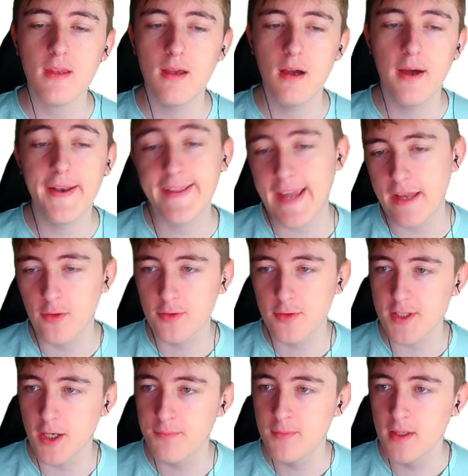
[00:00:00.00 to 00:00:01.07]
And again,
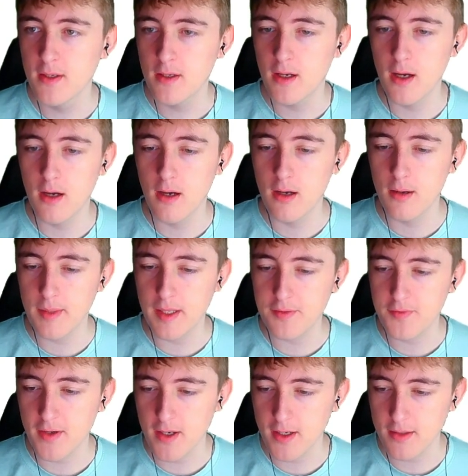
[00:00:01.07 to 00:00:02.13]
also,
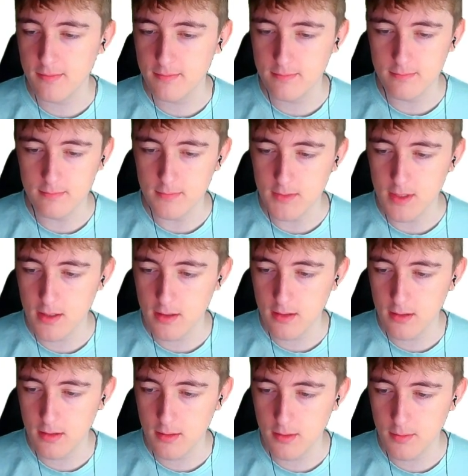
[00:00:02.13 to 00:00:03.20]
if I
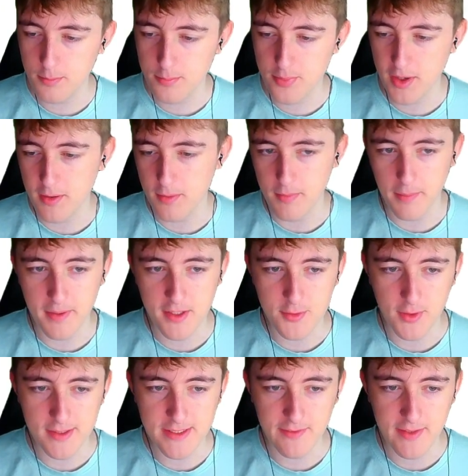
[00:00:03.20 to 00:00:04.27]
bring up maybe the
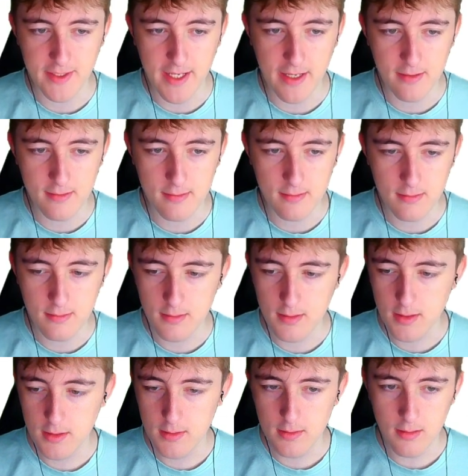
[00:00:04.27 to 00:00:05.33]
27 again,
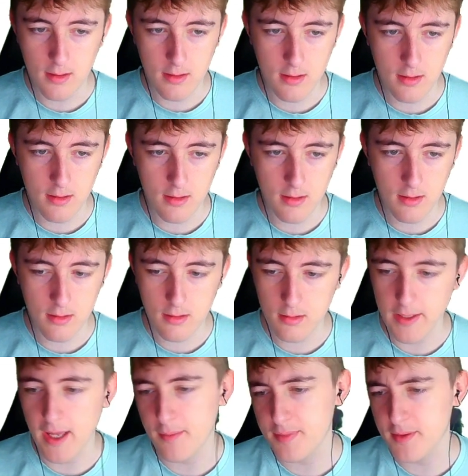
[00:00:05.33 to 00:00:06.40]

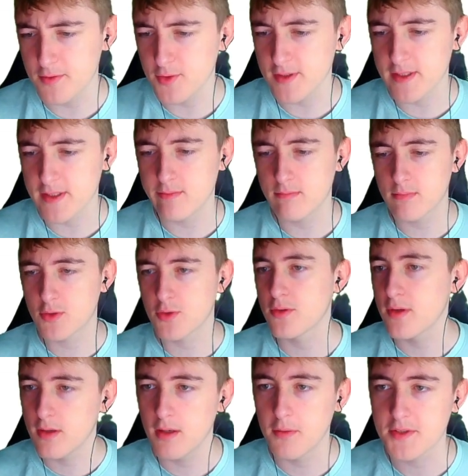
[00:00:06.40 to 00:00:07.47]
bring up 27 on
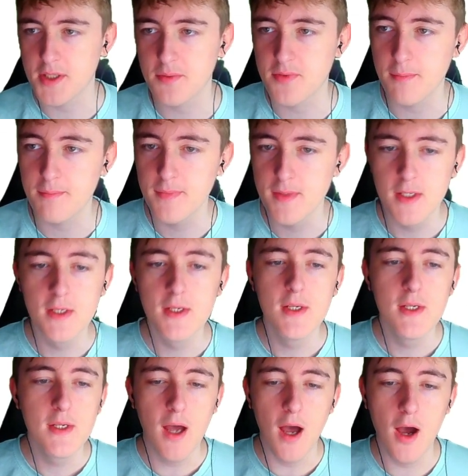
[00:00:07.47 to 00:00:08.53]
the lower time frame.
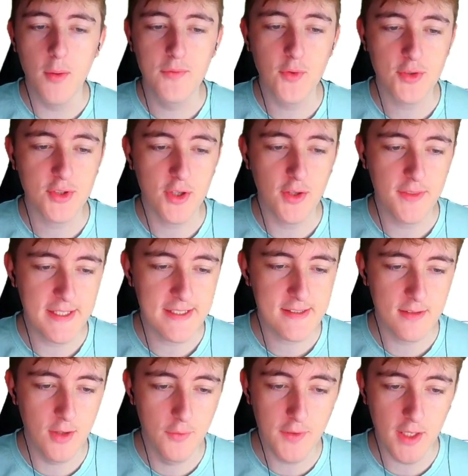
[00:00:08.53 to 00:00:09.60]
We've also got these
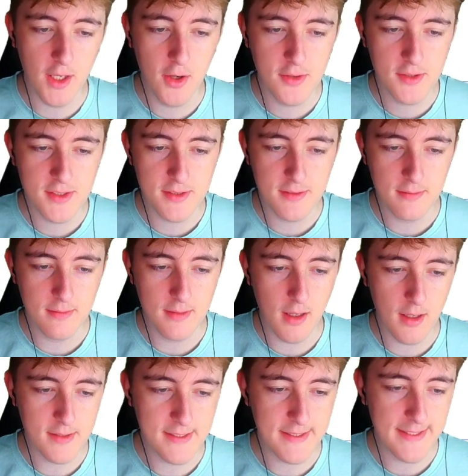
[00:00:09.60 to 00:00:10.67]
other lows.
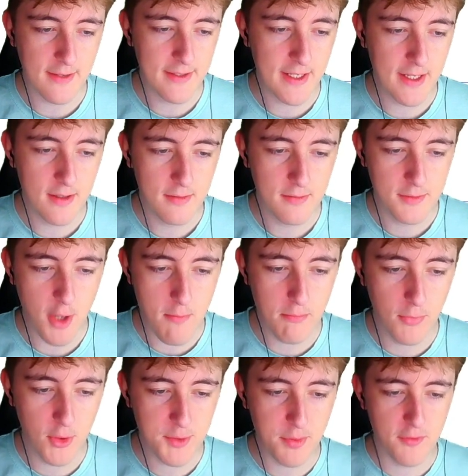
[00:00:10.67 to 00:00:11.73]
See down here,
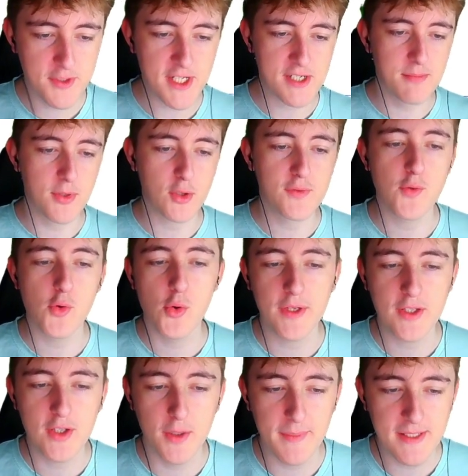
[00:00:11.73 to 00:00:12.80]
multiple rejection blocks we've
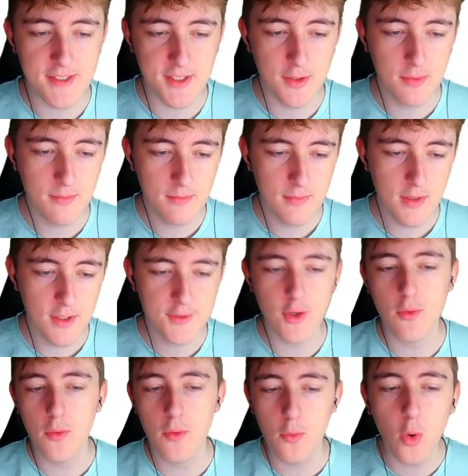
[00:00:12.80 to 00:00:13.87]
already come into.
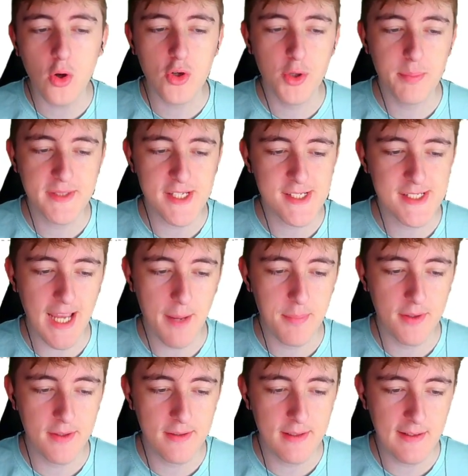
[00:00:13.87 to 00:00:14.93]
So what could potentially
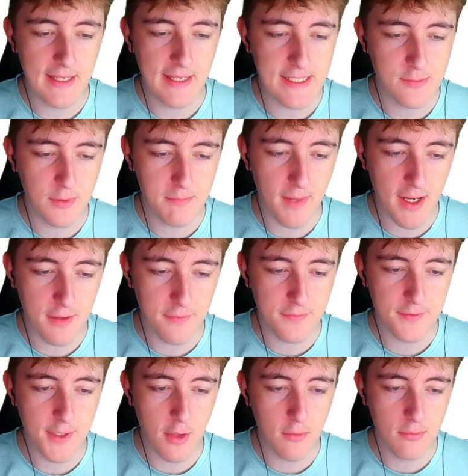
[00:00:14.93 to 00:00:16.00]
happen is we might have,
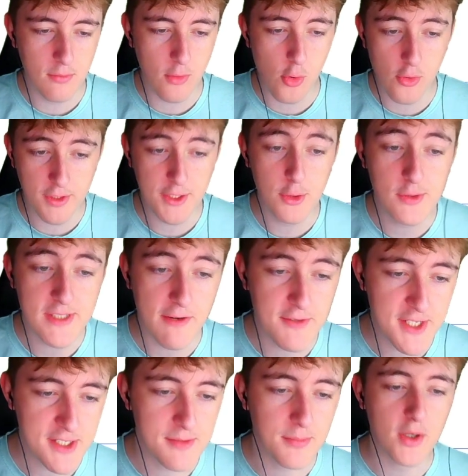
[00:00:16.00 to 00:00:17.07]
already used that
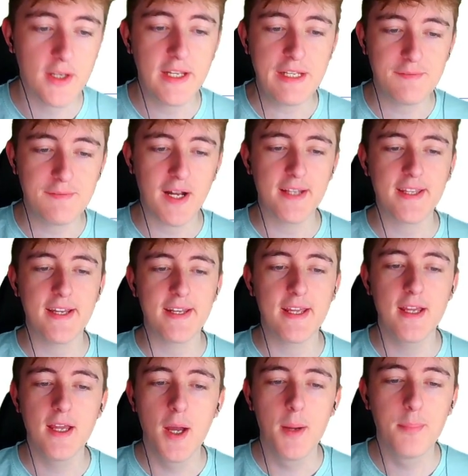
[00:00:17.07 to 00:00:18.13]
rejection block and invalidated
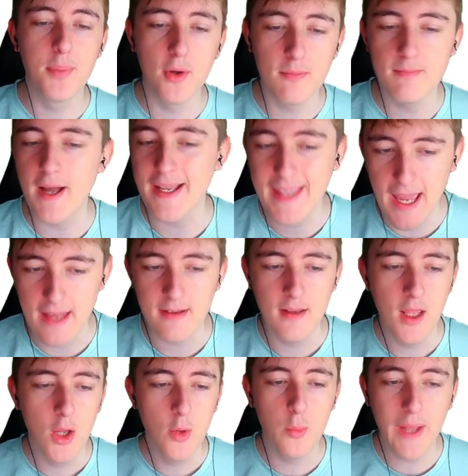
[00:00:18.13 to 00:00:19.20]
it. But again,
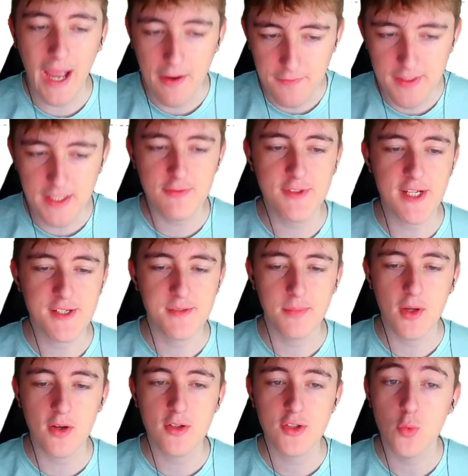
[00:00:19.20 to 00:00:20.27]
we have this rejection
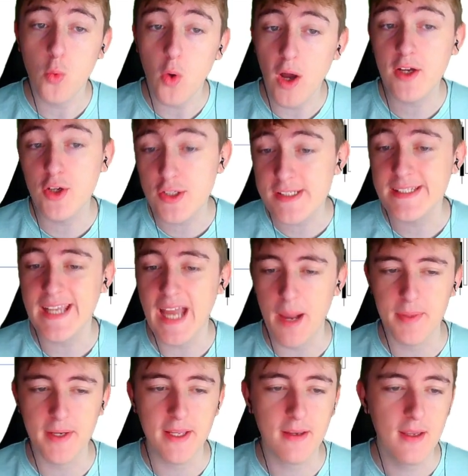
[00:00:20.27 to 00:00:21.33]
block. So what I could see
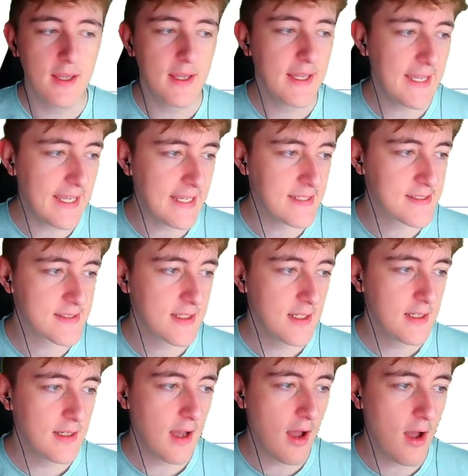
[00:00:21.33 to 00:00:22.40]
happening is,
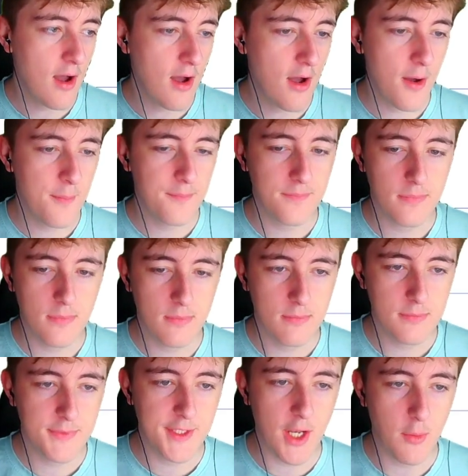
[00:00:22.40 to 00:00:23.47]

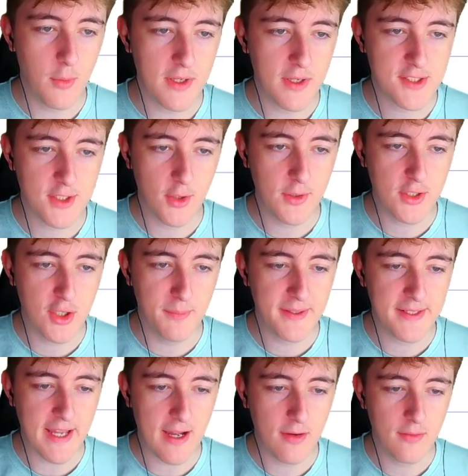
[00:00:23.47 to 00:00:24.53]
we're slowly coming
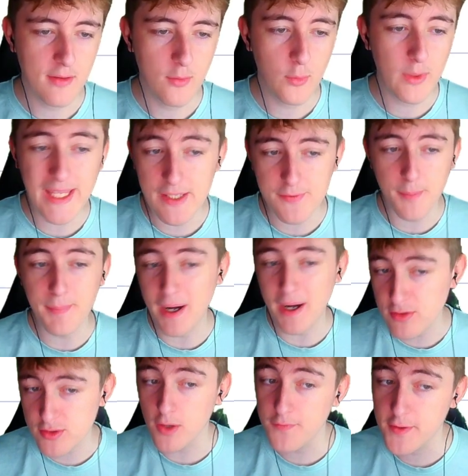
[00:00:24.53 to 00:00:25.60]
down. We either
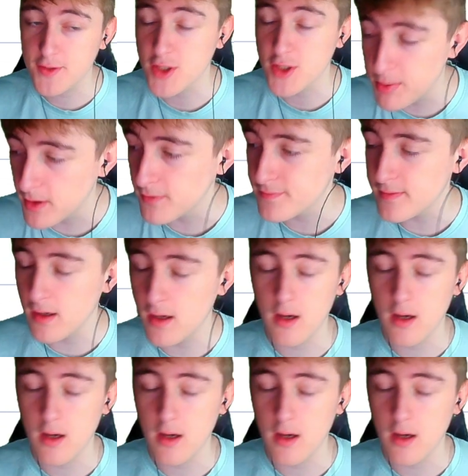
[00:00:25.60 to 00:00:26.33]
bounce off the top of